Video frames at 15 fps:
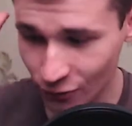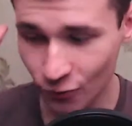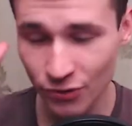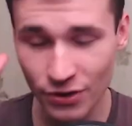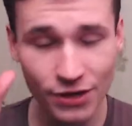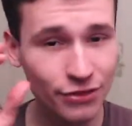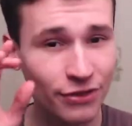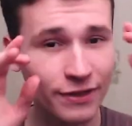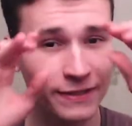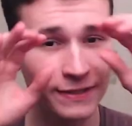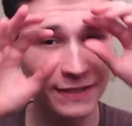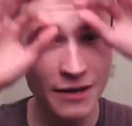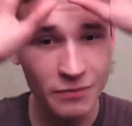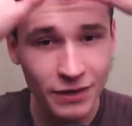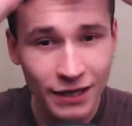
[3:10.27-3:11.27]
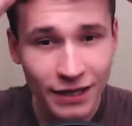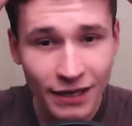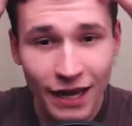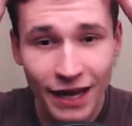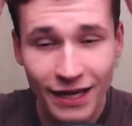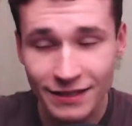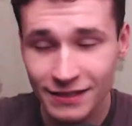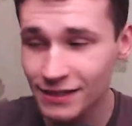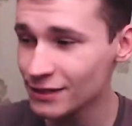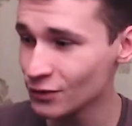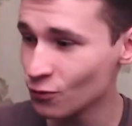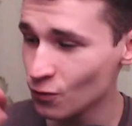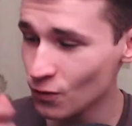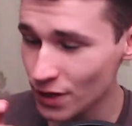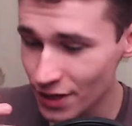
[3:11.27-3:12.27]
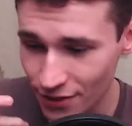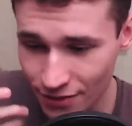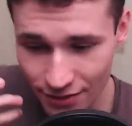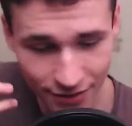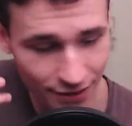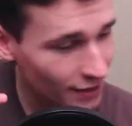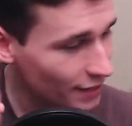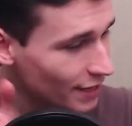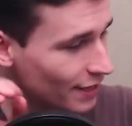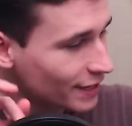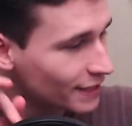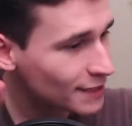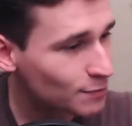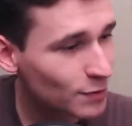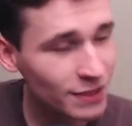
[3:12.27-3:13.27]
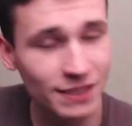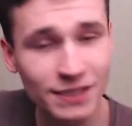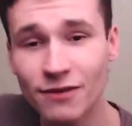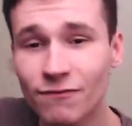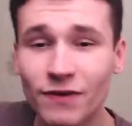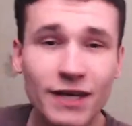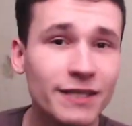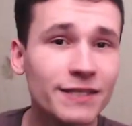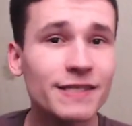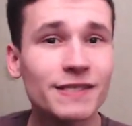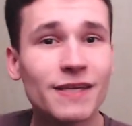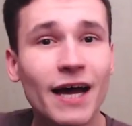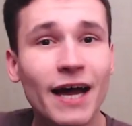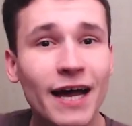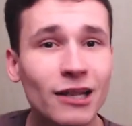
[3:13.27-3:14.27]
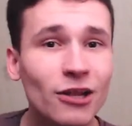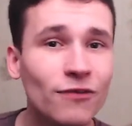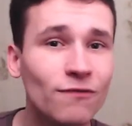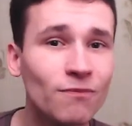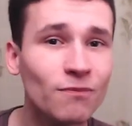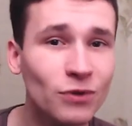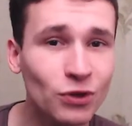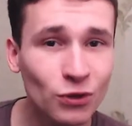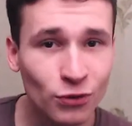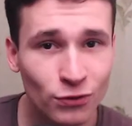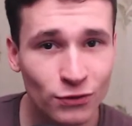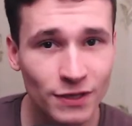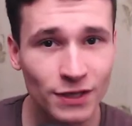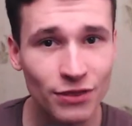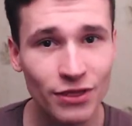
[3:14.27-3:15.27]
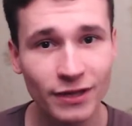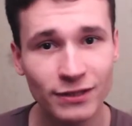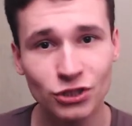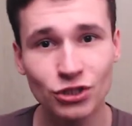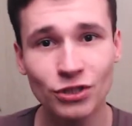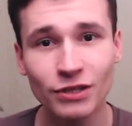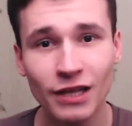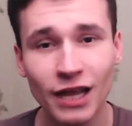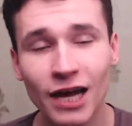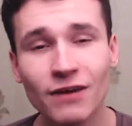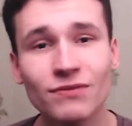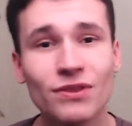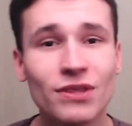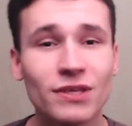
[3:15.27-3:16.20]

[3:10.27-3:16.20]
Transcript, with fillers: with some glasses, with specific style of music that she loved,